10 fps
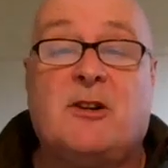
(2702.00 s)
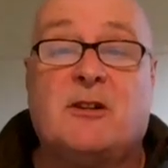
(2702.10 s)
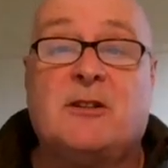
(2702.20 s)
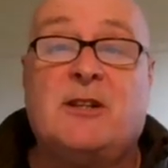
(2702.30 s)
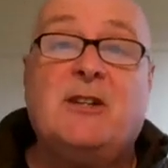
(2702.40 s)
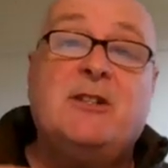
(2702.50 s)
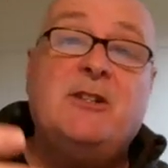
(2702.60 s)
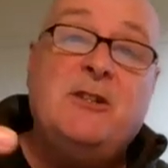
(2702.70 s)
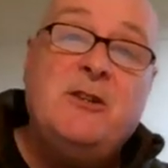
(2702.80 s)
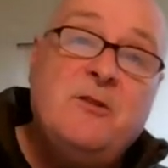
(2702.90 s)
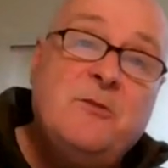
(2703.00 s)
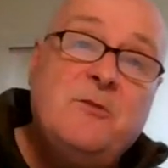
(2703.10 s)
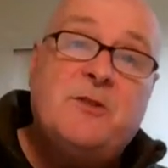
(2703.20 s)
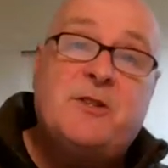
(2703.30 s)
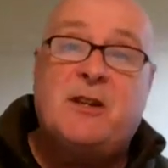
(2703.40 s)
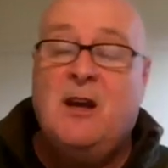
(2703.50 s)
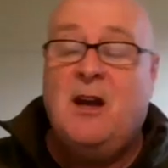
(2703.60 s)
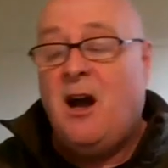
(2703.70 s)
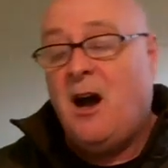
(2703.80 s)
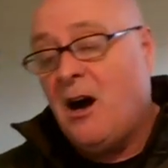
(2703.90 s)
Scotland and to use
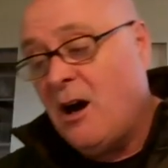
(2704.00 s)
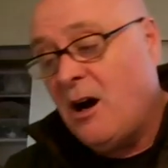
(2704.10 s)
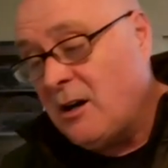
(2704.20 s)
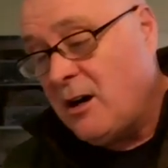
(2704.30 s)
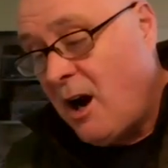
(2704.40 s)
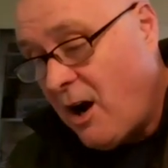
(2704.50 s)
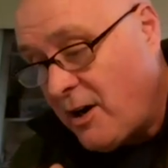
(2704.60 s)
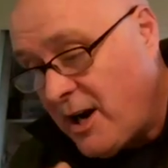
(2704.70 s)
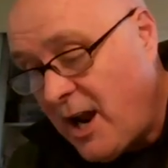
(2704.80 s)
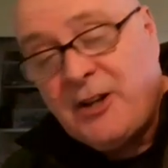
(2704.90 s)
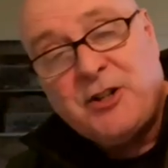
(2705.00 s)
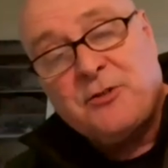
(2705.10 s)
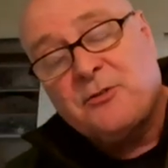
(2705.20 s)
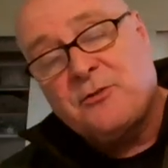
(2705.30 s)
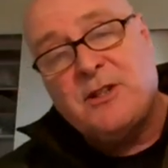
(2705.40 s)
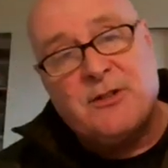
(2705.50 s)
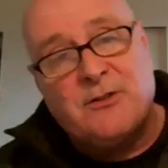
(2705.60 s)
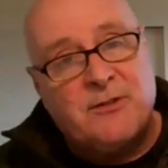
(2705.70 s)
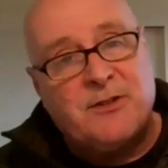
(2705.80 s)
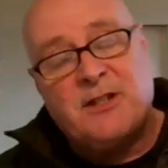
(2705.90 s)
our natural
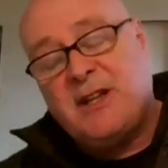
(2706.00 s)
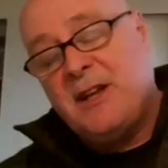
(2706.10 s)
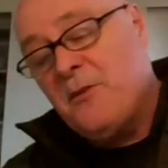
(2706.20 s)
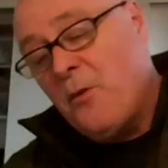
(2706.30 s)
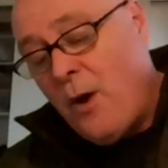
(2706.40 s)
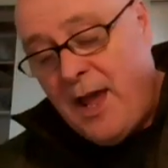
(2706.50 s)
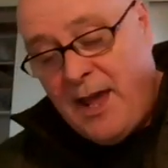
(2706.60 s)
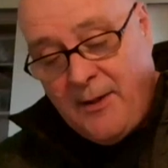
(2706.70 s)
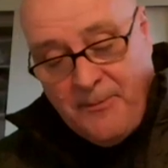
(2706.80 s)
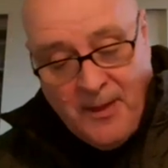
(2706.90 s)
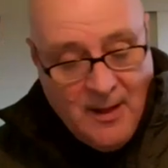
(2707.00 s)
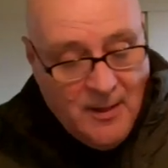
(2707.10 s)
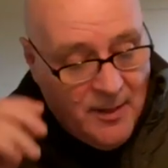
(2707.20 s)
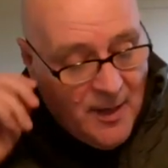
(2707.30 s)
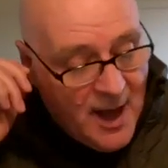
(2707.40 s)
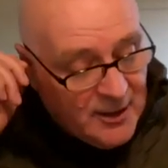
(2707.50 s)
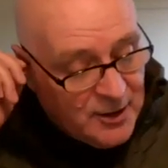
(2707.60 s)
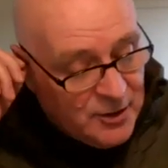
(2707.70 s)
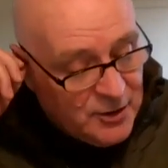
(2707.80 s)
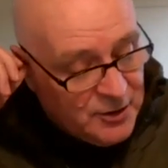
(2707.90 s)
resources in a way
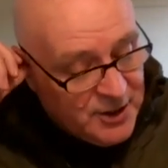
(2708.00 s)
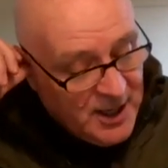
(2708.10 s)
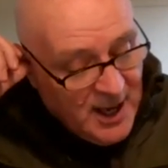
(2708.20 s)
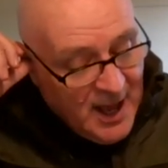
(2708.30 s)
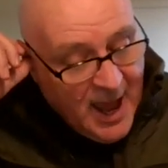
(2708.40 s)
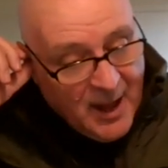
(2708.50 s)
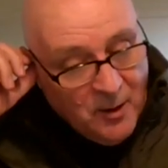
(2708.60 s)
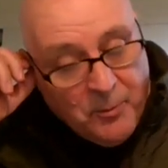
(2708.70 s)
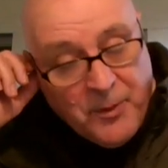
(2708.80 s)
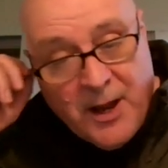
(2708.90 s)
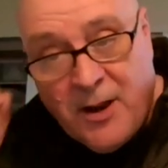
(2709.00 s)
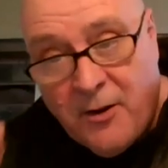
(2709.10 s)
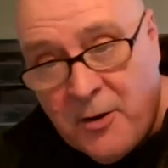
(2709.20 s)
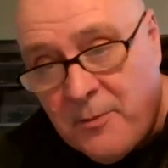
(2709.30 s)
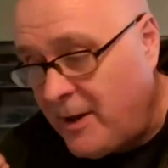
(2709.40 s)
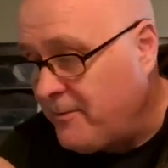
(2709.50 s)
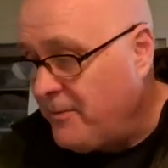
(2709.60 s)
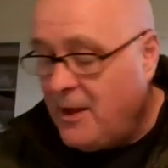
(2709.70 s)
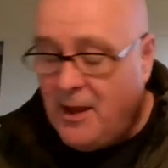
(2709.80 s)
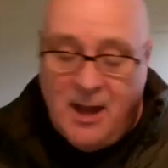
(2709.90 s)
that could help the economy.
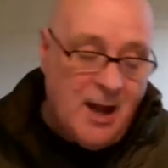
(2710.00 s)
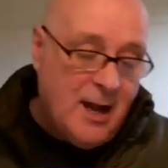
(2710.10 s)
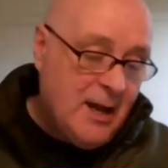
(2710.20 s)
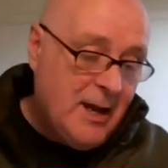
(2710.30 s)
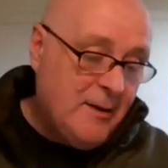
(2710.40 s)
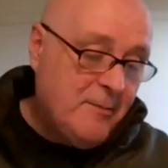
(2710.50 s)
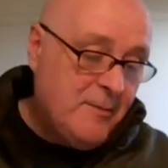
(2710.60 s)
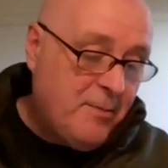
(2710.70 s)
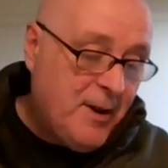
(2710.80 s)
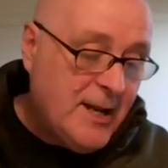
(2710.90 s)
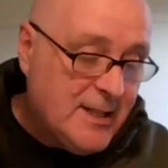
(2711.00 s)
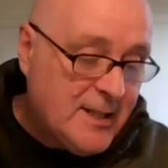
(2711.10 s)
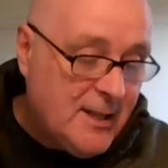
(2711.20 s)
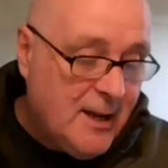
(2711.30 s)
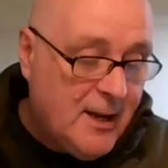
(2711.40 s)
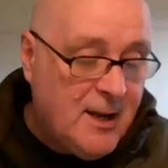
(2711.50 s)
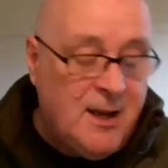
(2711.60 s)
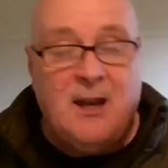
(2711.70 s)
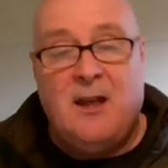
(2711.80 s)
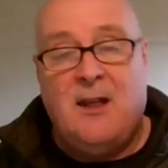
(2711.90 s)
Places like
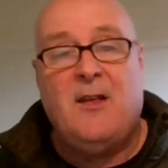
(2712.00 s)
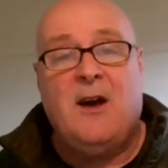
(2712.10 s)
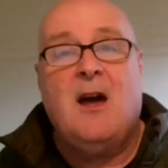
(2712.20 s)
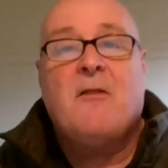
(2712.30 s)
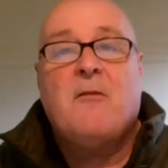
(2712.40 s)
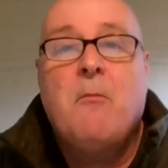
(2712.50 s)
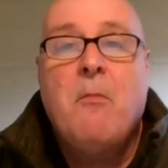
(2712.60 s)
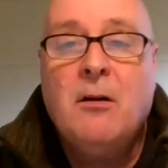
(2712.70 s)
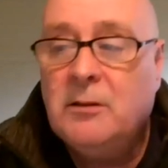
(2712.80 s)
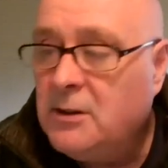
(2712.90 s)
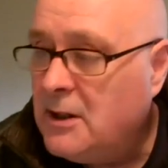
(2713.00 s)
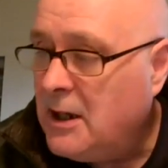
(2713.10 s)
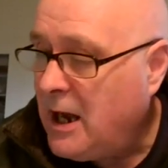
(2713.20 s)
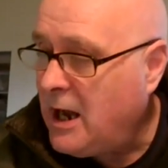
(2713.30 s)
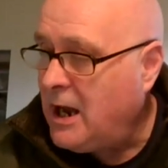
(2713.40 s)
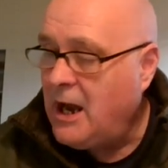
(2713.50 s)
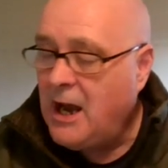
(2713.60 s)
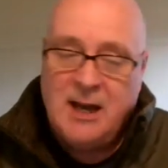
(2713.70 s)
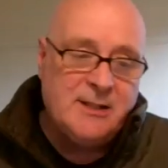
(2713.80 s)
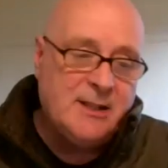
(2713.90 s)
the Isle of Mull
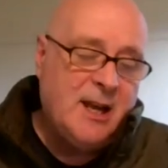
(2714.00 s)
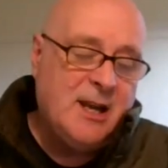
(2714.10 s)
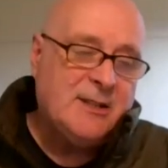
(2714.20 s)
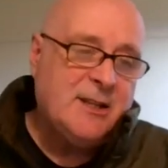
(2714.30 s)
has